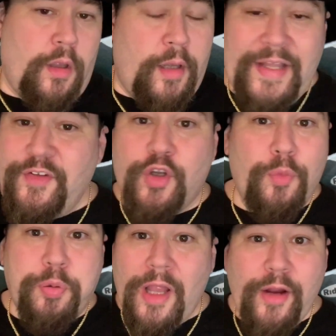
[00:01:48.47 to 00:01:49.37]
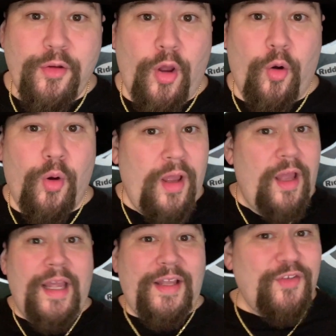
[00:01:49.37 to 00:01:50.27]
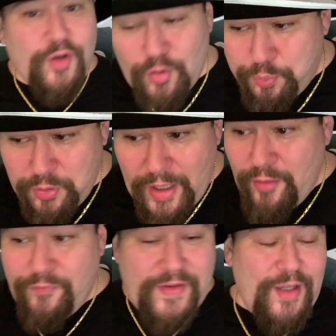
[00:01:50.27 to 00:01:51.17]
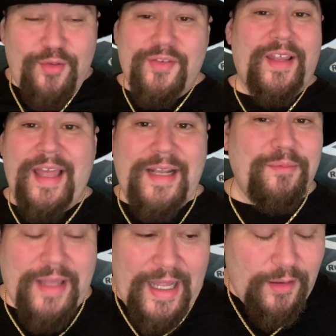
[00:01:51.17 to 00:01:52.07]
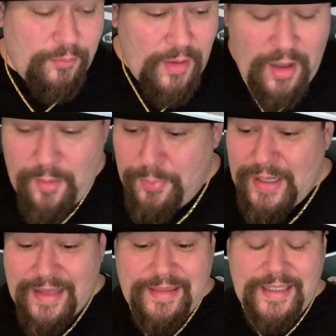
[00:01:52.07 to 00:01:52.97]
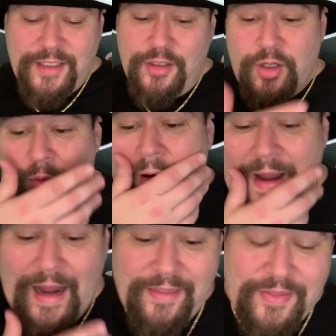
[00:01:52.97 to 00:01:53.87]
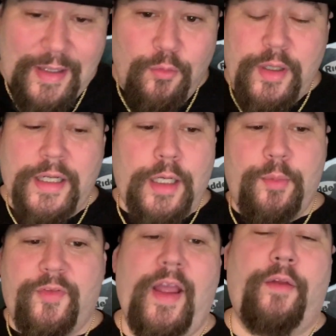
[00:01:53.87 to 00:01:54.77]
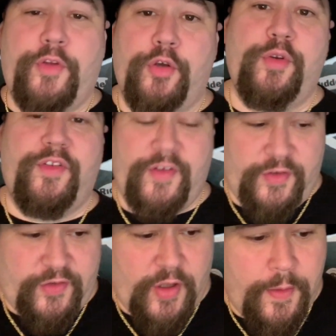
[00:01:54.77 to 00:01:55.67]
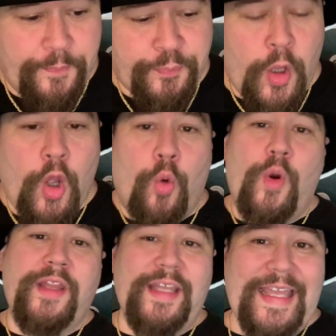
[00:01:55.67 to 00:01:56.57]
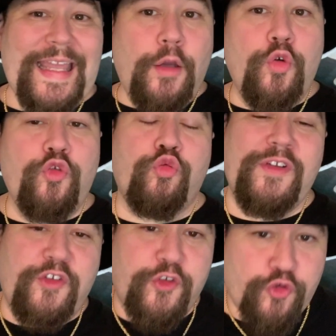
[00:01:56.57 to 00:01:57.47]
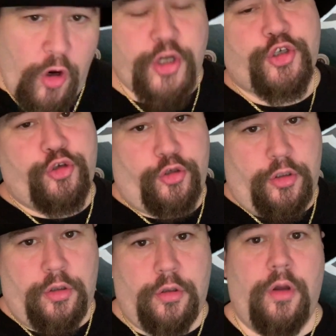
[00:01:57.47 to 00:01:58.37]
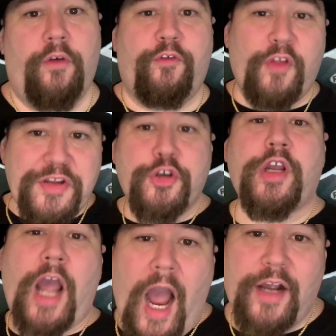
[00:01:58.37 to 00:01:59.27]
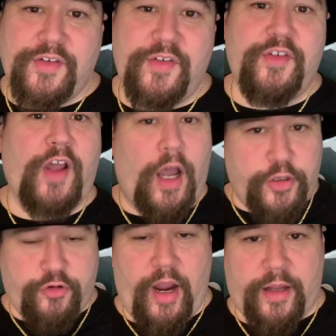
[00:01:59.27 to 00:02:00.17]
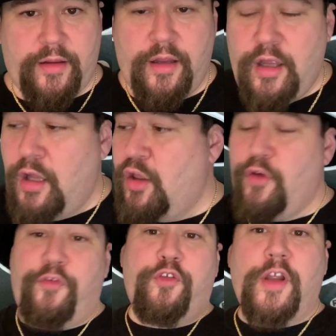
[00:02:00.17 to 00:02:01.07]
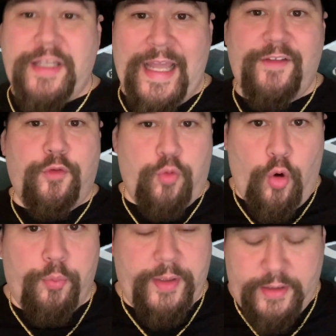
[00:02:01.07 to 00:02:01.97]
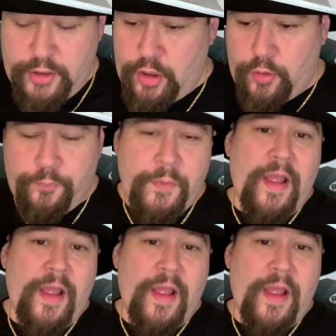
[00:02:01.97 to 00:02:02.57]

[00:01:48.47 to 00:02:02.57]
He's a good player, though. He's a good player. If the Eagles could get him, get him. But I think, you know, I think what it comes down to is this. When the Eagles restructured Fletcher Cox's contract, the floodgates were open, you know.